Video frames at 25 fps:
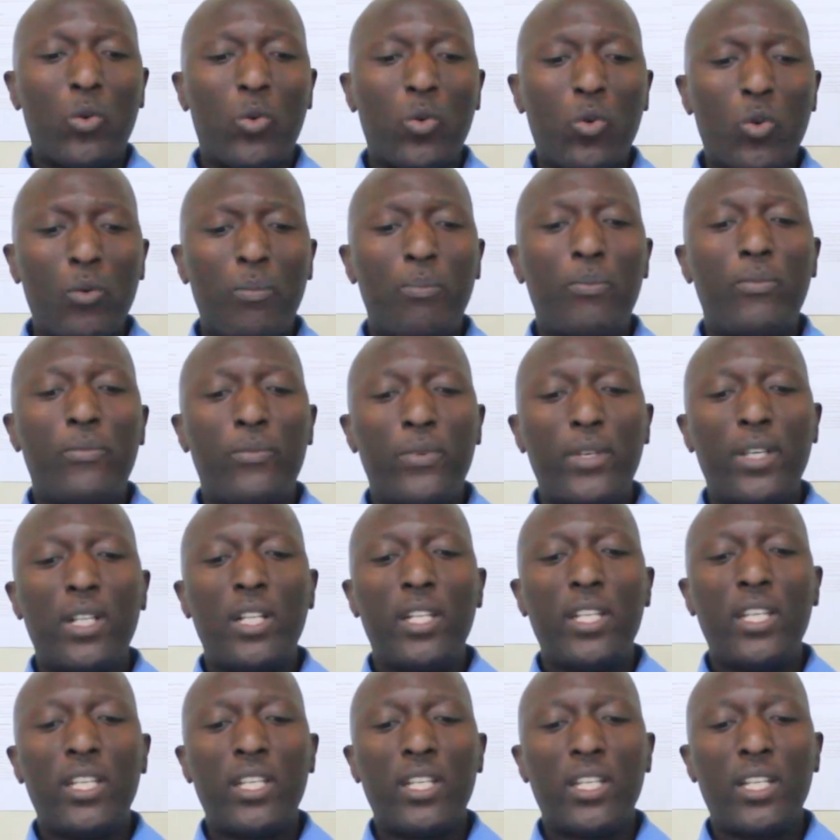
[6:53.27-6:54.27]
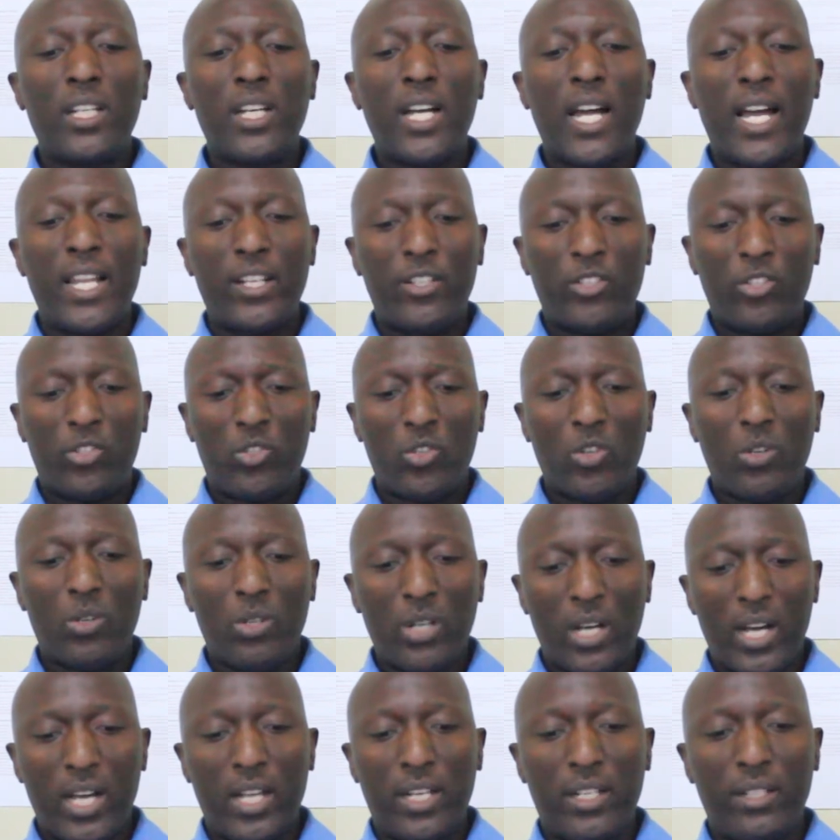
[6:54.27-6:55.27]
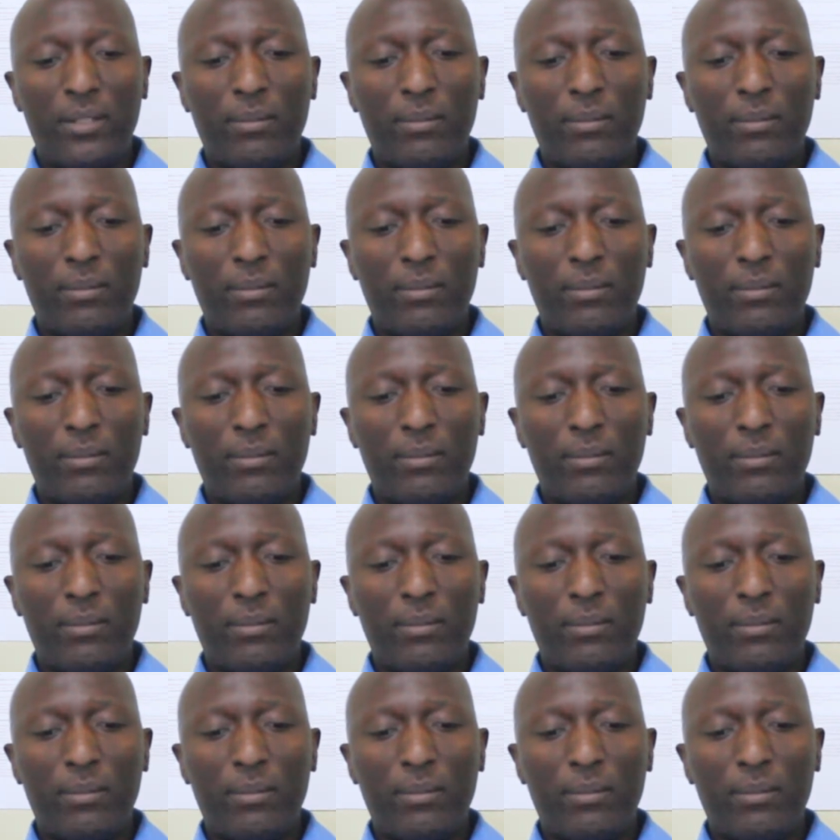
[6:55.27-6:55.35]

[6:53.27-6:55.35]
group feeling and store